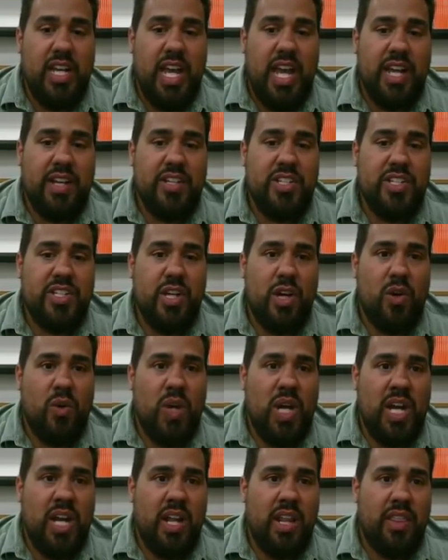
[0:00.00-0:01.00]
And
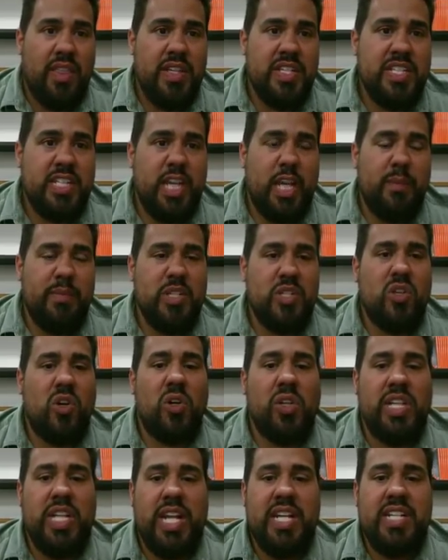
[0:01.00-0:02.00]
so this game is
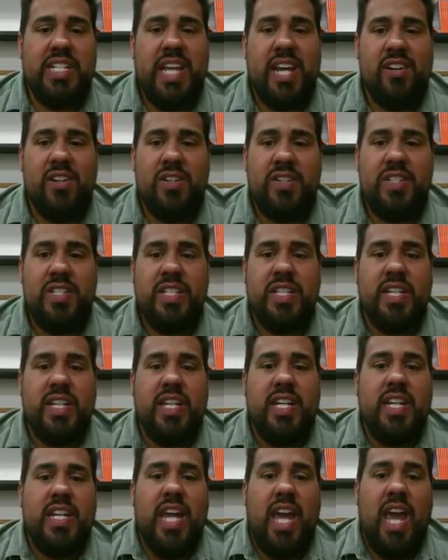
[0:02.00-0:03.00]
called Night Terrors,
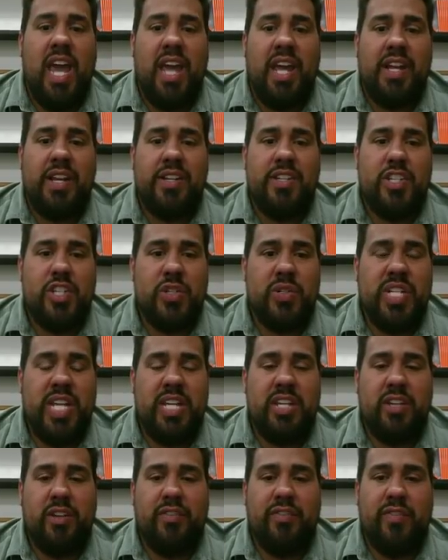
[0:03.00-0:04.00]
and you
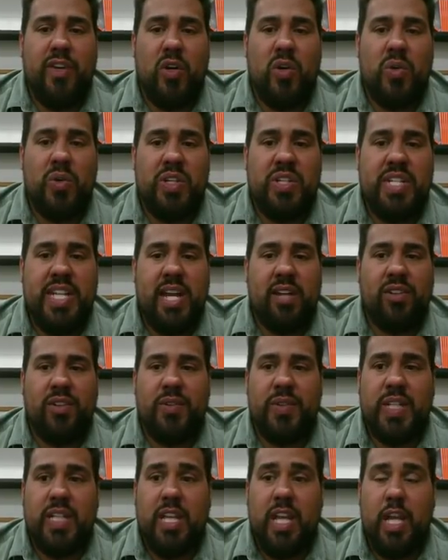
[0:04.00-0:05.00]
take your phone, you
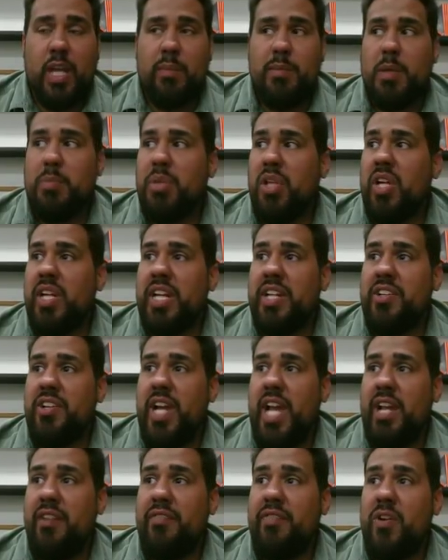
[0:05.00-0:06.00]
download the game, you plug in
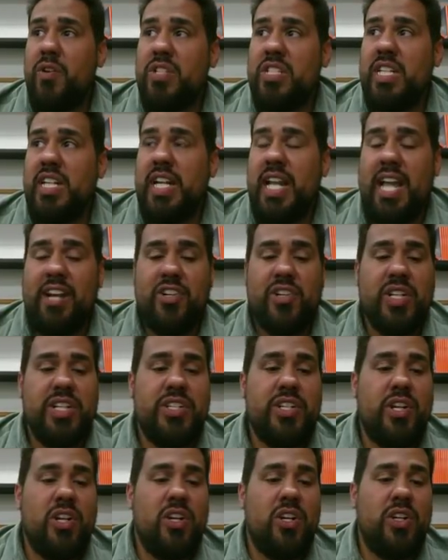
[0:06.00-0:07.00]
your headphones, and it actually
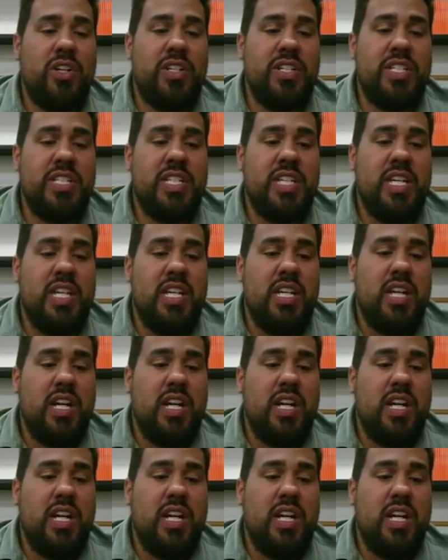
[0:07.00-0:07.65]
turns